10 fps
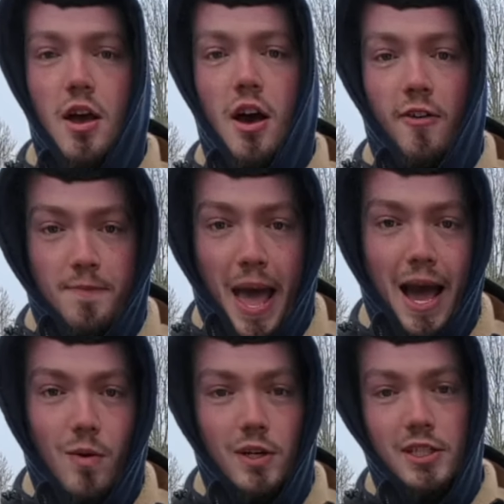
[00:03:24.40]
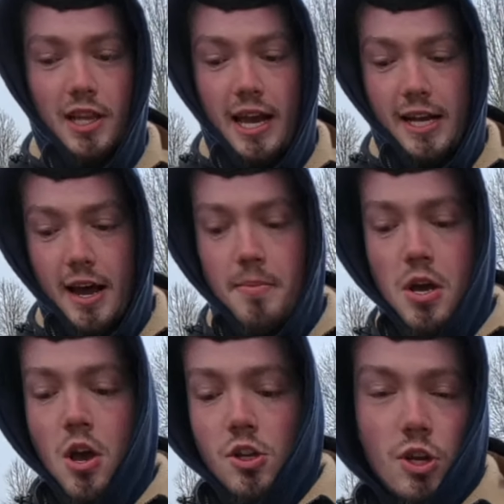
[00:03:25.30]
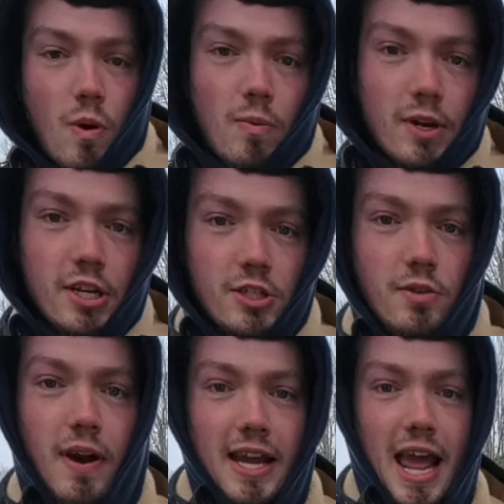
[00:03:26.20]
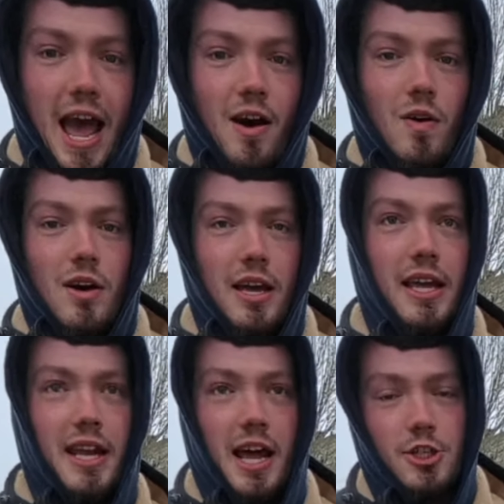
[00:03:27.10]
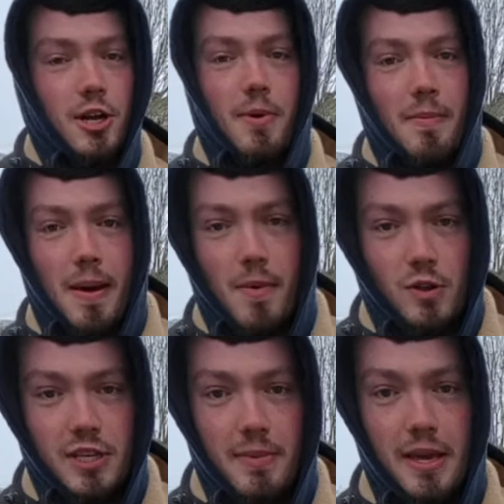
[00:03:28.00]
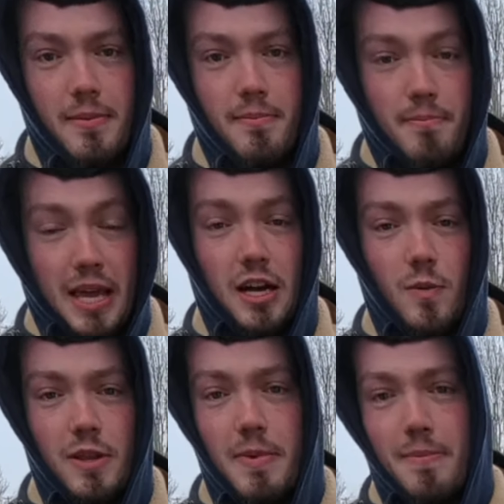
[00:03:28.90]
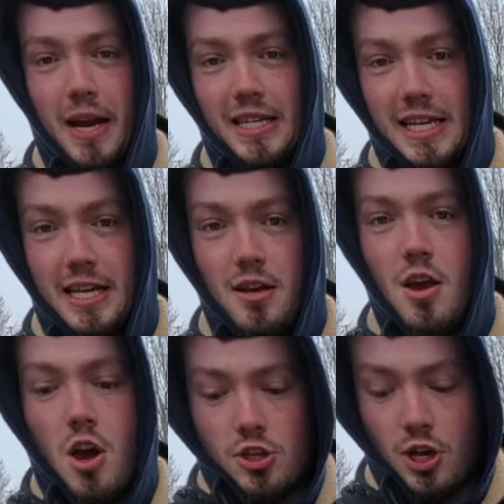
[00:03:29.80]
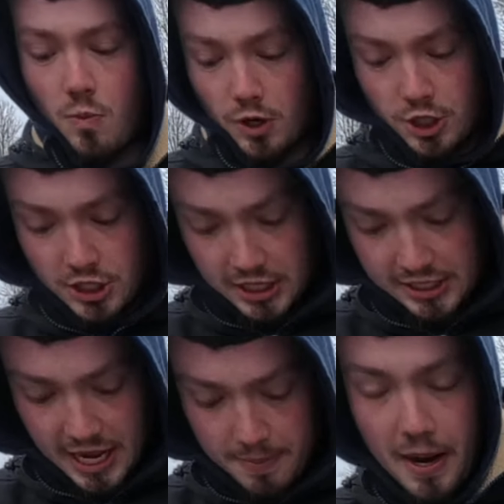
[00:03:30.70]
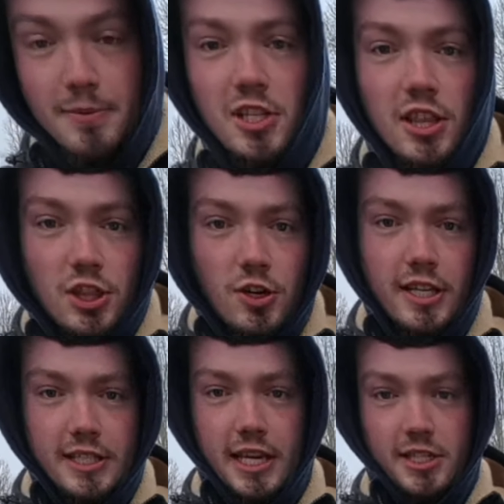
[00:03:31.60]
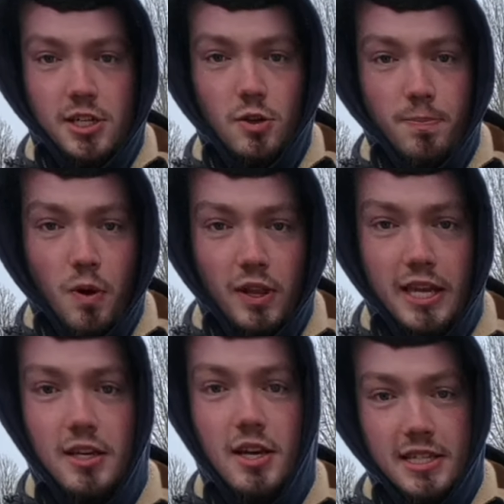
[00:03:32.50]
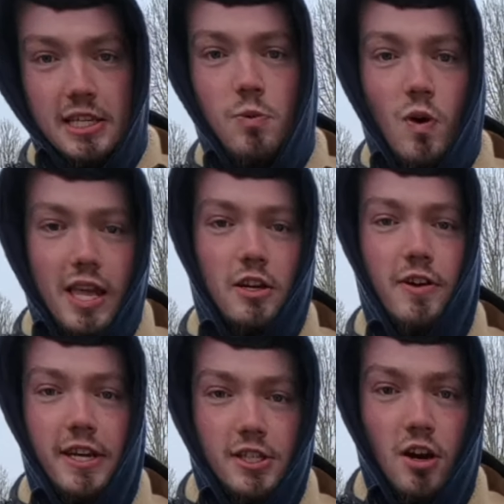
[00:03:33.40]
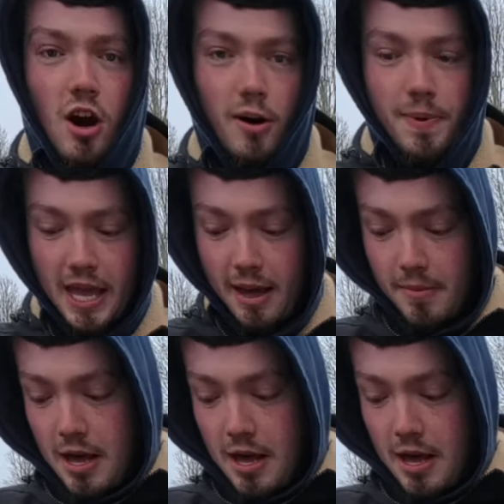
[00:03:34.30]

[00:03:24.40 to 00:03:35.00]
of power to light it up. So what we're gonna do right now, and I should have brought my multimeter with me, but I didn't. So we're just gonna step it up to the 36 tooth pulley, because this will increase our RPM,